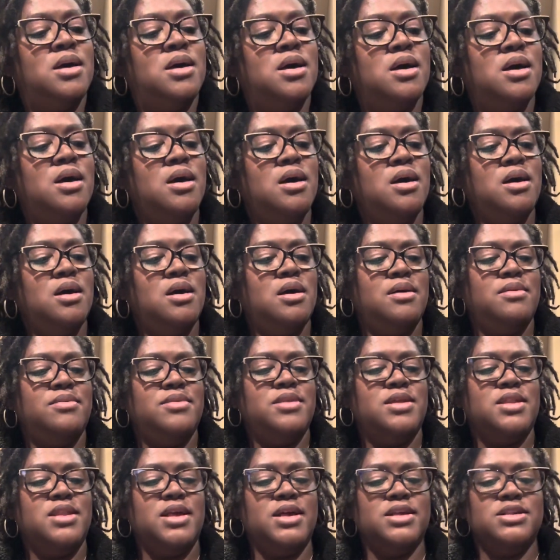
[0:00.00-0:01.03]

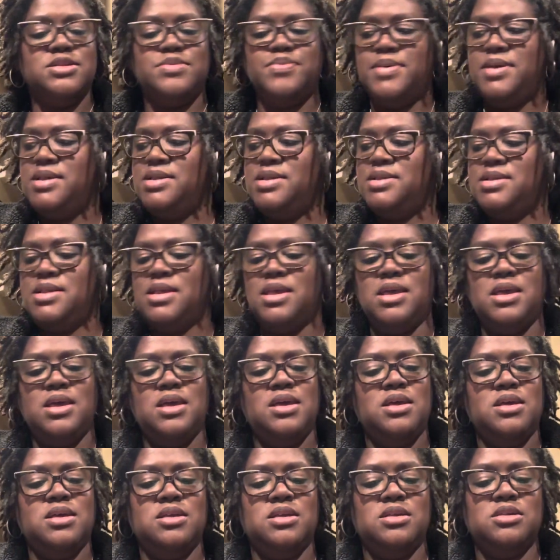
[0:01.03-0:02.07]
The next piece
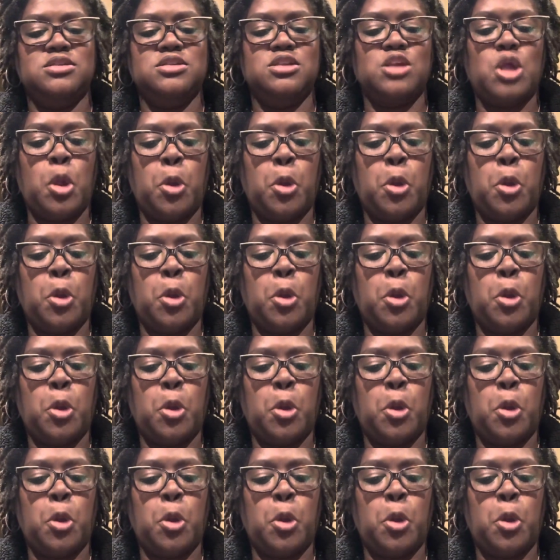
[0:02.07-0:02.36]
is,